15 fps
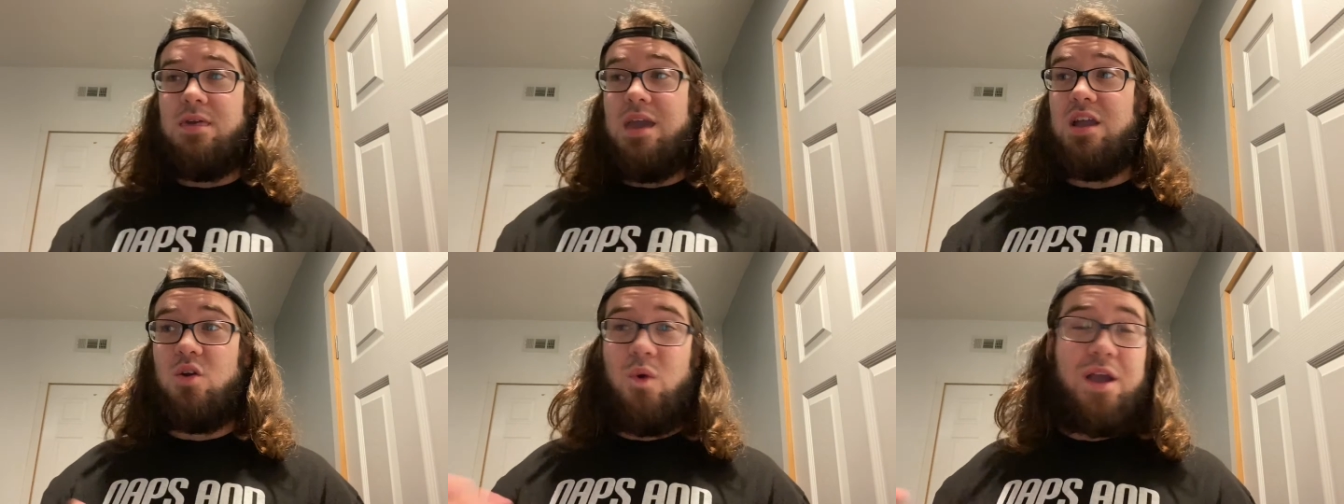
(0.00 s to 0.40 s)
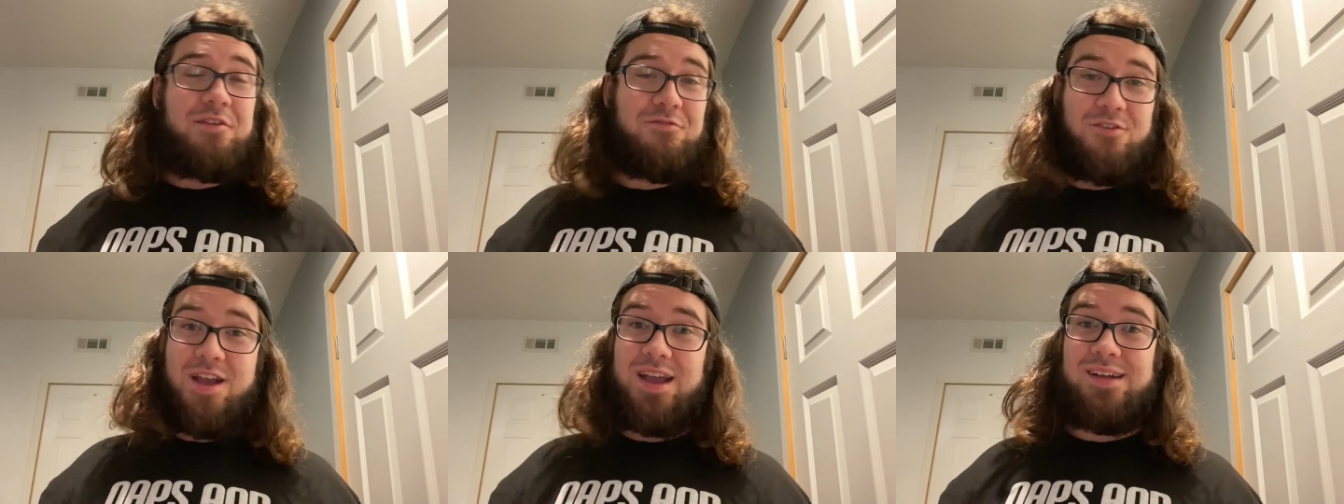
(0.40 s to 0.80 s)
and quite
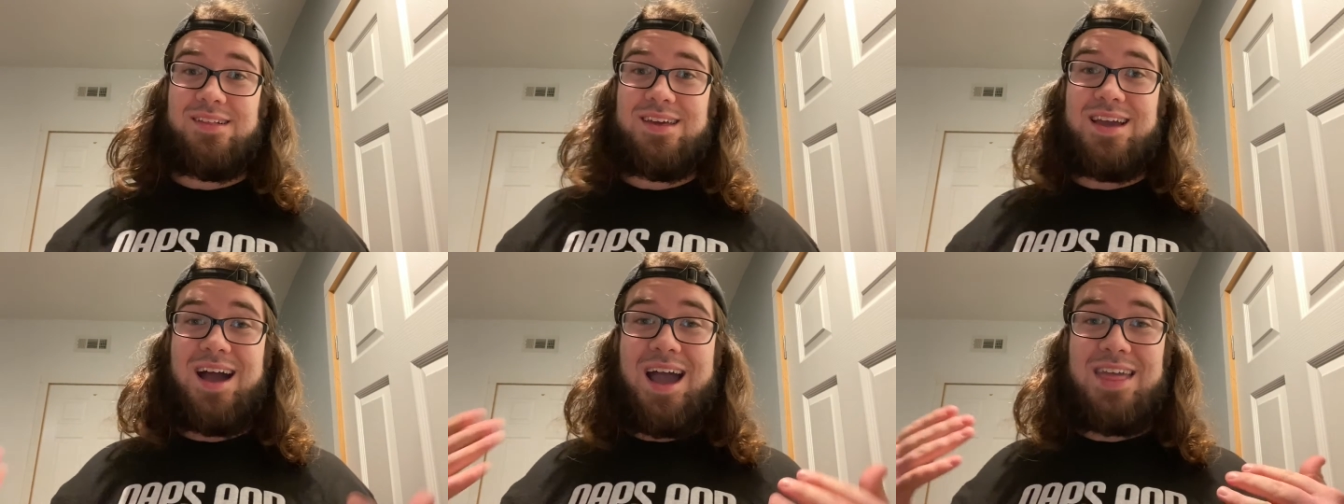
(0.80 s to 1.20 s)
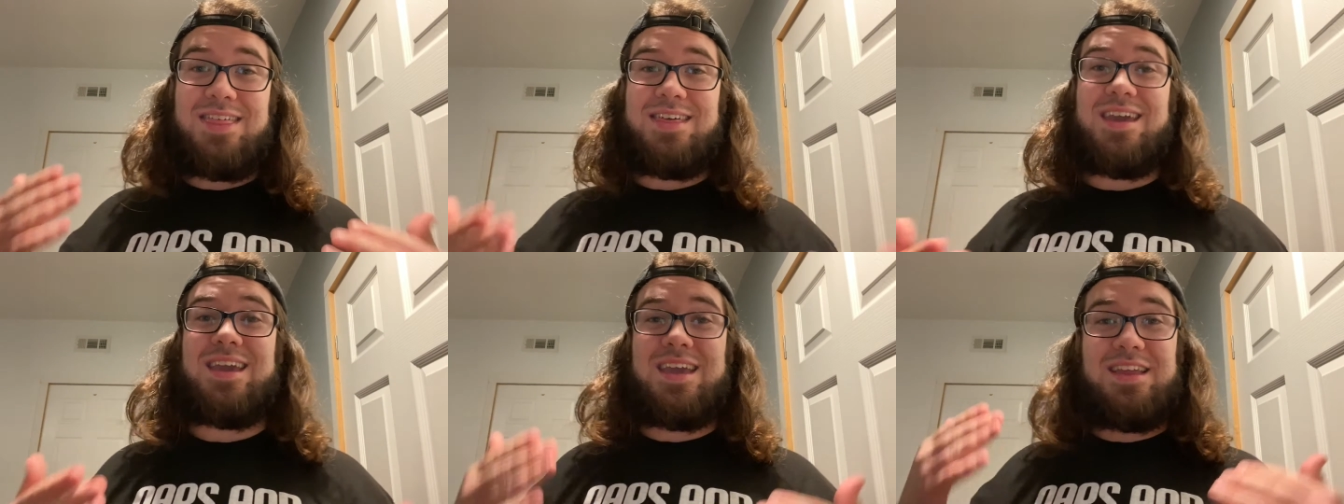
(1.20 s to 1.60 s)
frankly, I
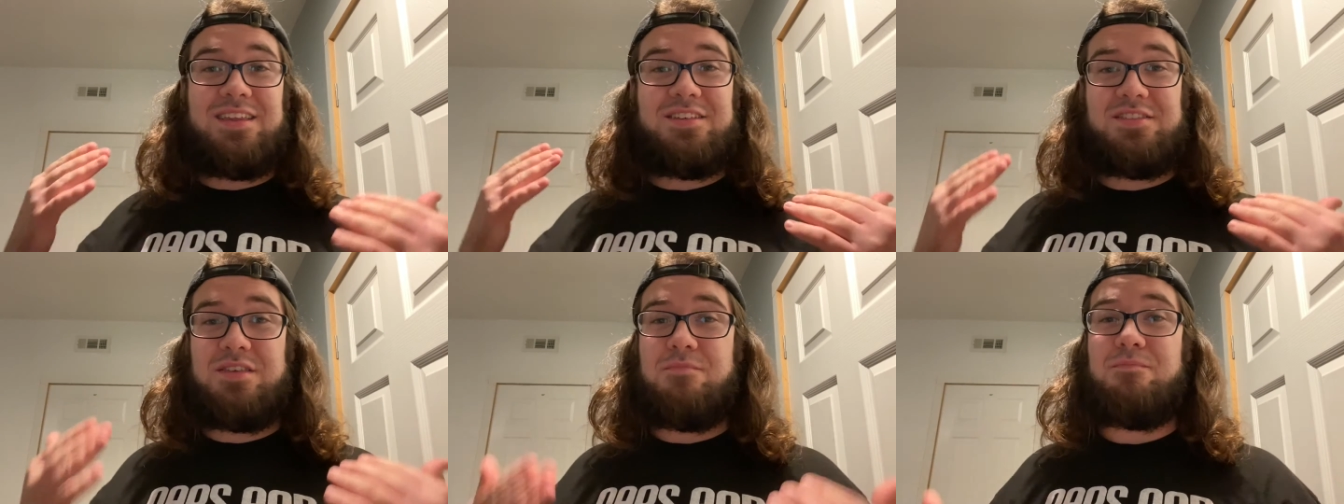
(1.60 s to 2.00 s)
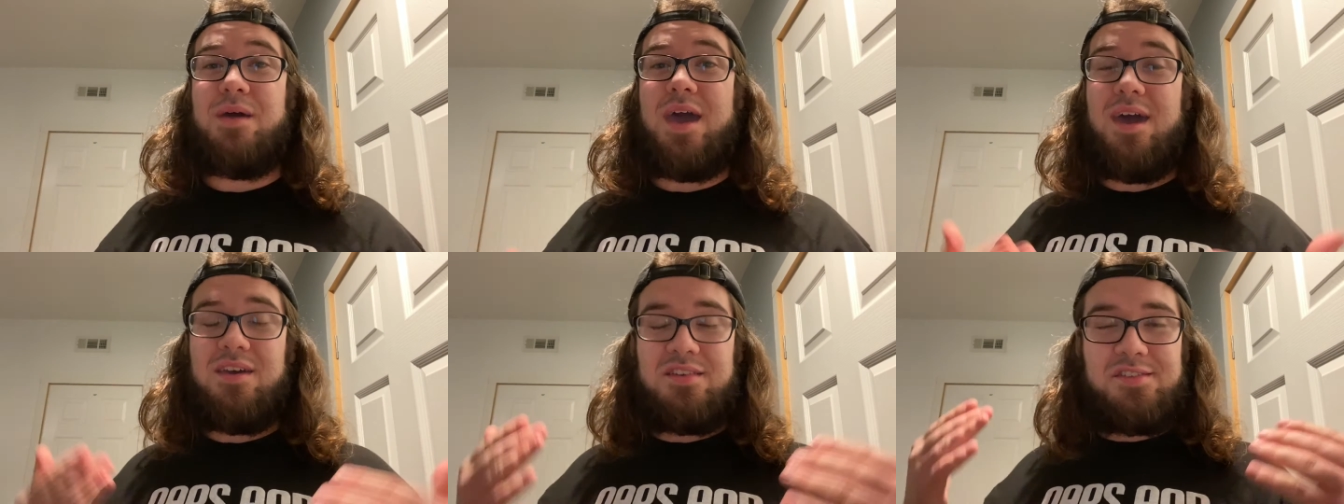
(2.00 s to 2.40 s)
think it is the
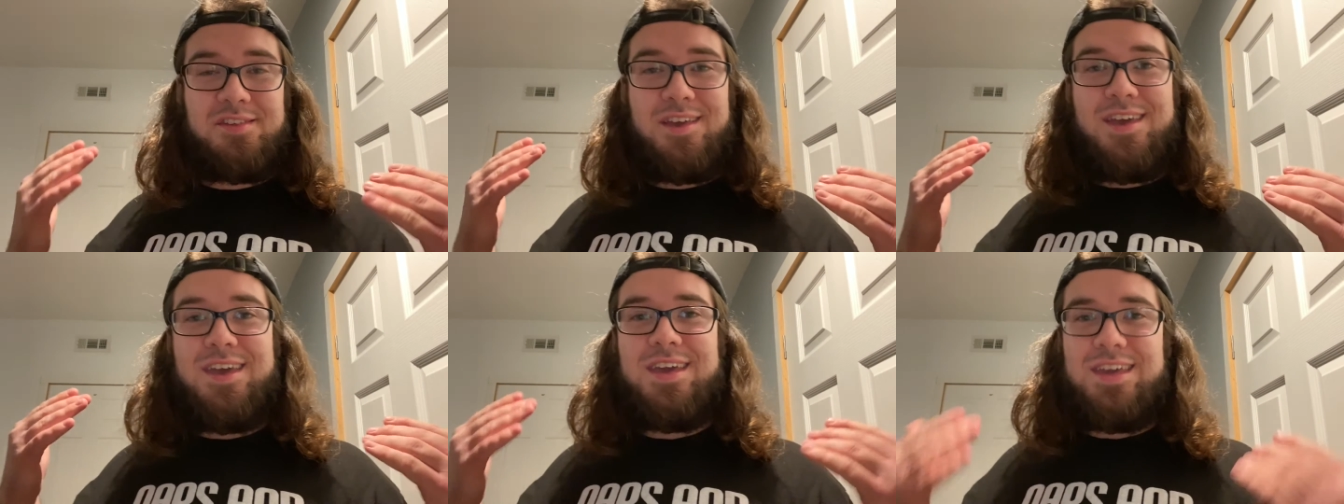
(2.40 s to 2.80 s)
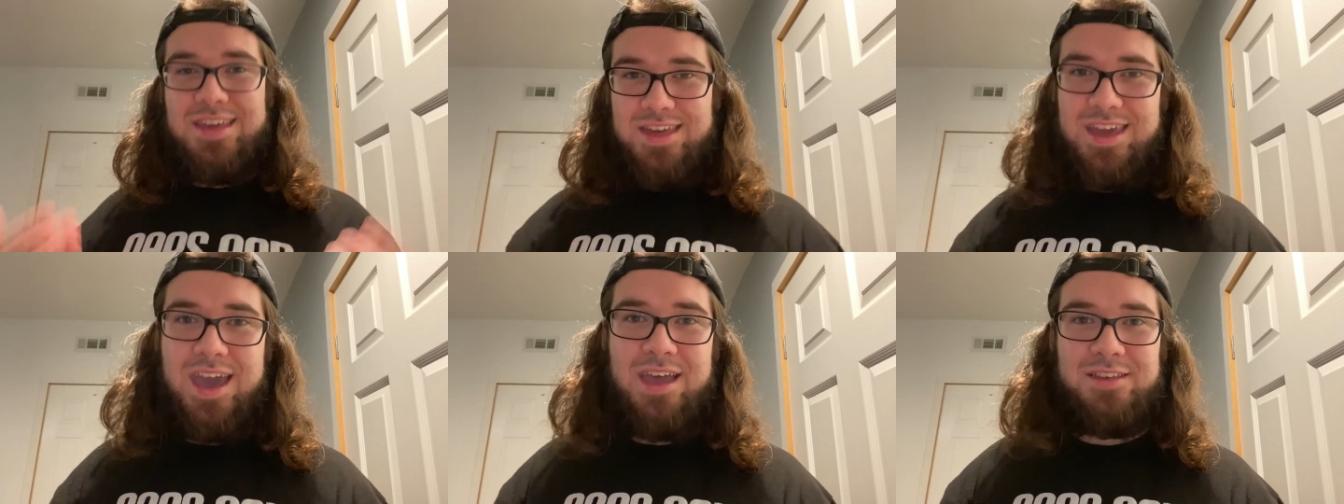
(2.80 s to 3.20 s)
best
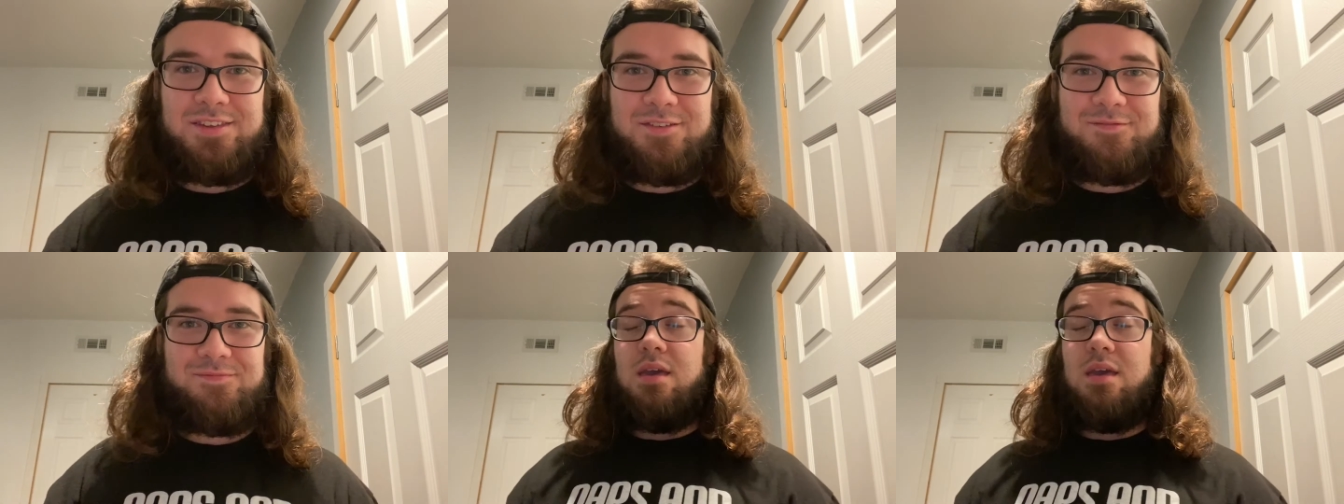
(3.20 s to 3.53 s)
yet.